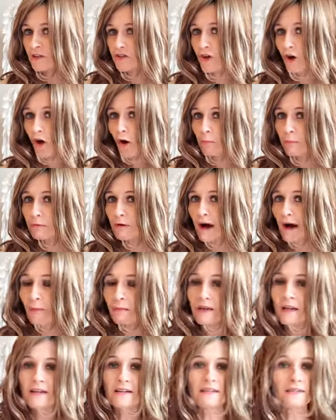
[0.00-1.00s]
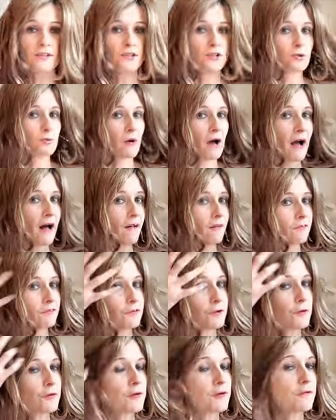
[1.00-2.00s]
of dark brown in it as well
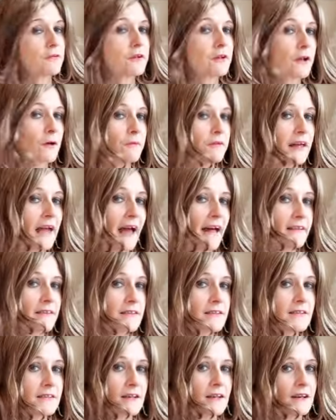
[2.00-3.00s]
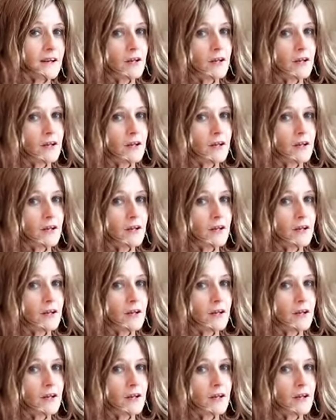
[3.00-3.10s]
through the, you know, the ends.